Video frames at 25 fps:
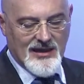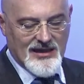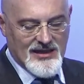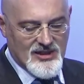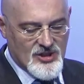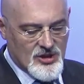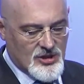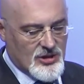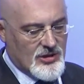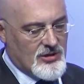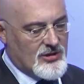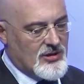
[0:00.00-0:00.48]
in
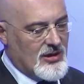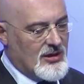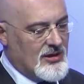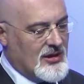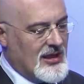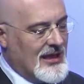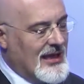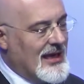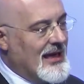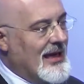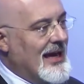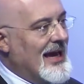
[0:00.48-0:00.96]

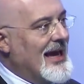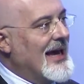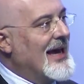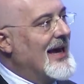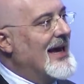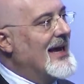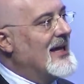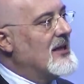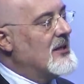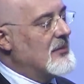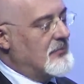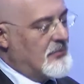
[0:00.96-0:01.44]
certainty
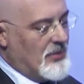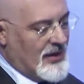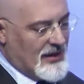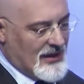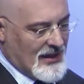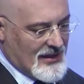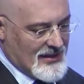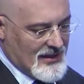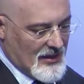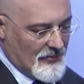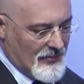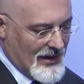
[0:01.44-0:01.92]
and
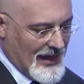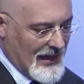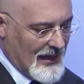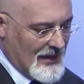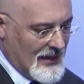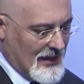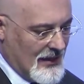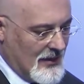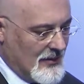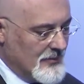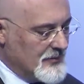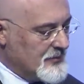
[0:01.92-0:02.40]

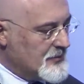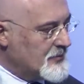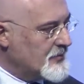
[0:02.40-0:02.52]
predictability.